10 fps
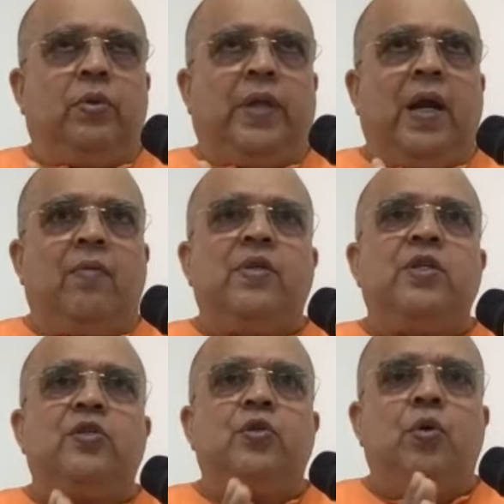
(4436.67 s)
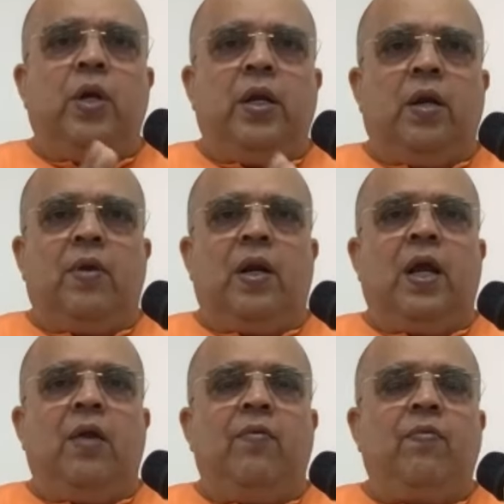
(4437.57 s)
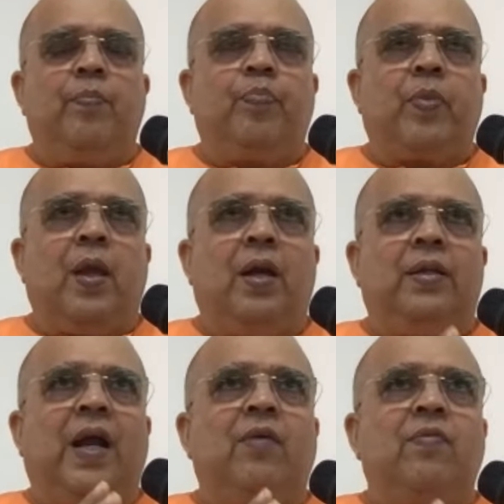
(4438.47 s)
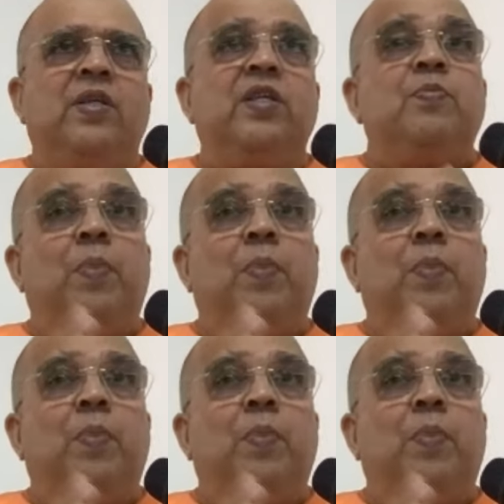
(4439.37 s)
that which is good in our life and that which is